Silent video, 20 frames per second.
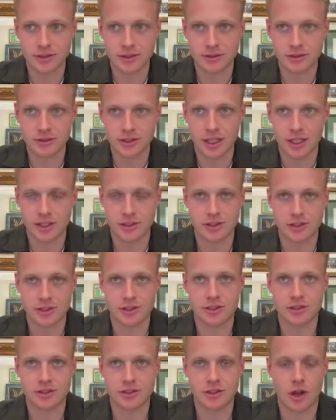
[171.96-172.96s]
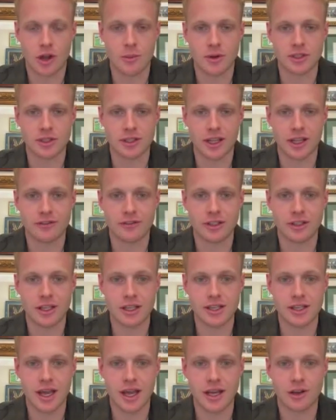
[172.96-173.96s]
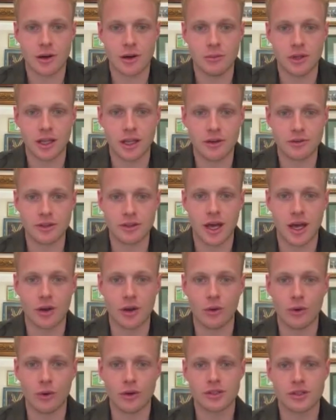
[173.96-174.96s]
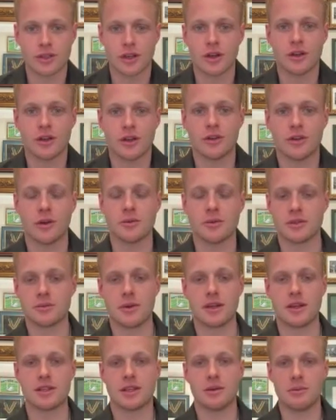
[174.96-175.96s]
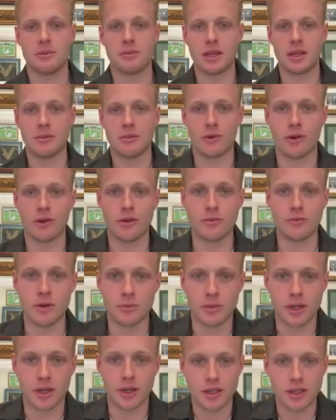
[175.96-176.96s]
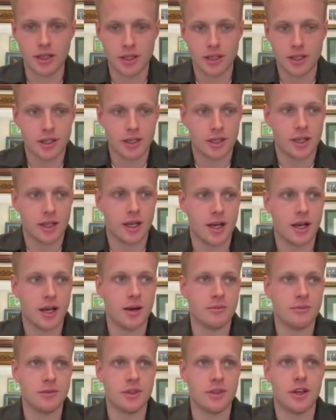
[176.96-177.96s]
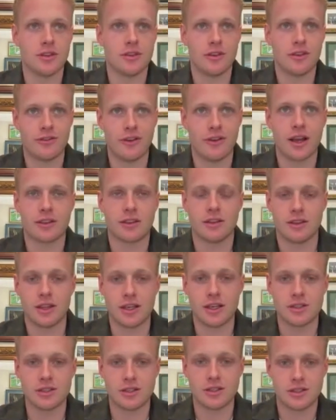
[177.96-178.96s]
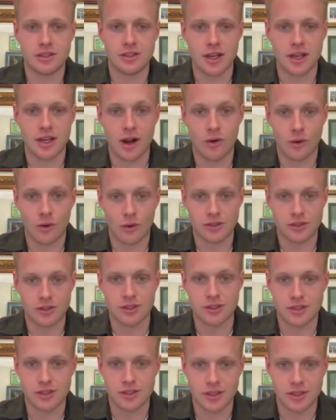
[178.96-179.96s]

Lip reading: yeah, just so much left in the tank, I believe, with that horse. So I'm expecting a big improvement. But the fact that these young horses